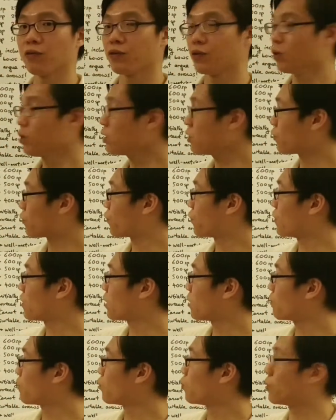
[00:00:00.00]
if you're gonna
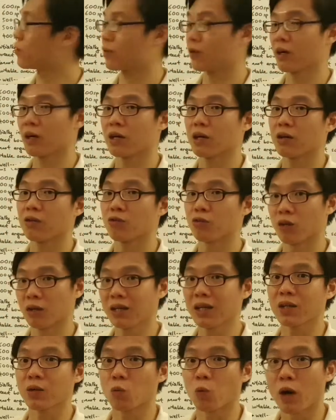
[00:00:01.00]
fill up with a
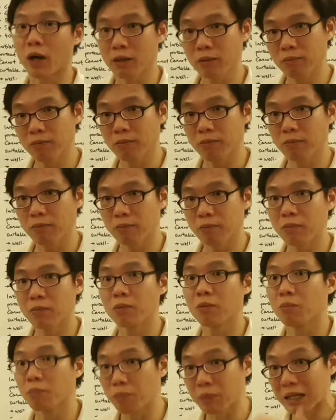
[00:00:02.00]
RON 91,
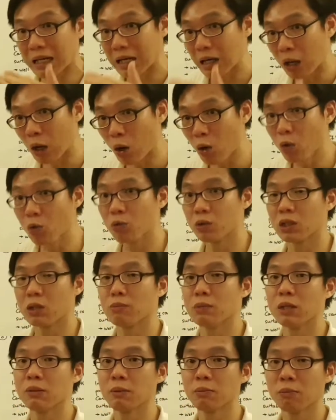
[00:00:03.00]
below
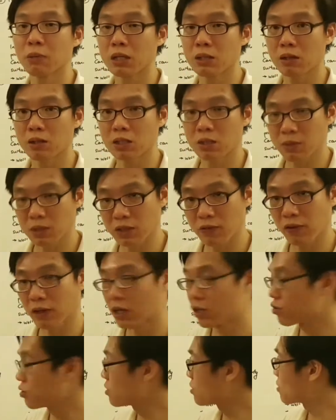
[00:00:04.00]
the minimum
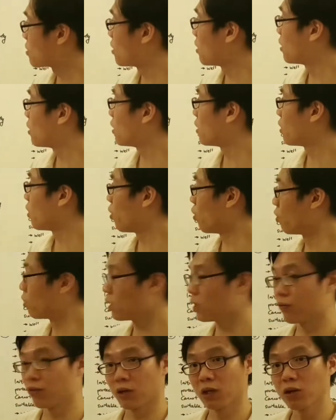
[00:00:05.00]
specifications,
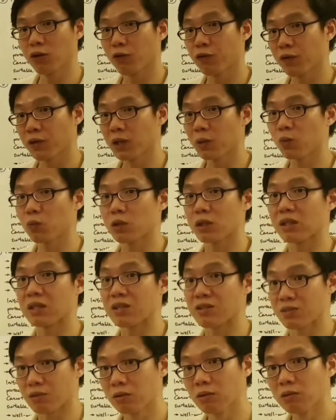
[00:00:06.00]
or if you're going to fill up with
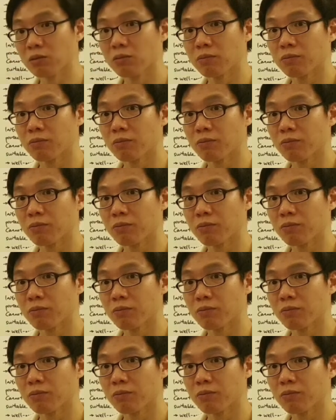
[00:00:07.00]
diesel,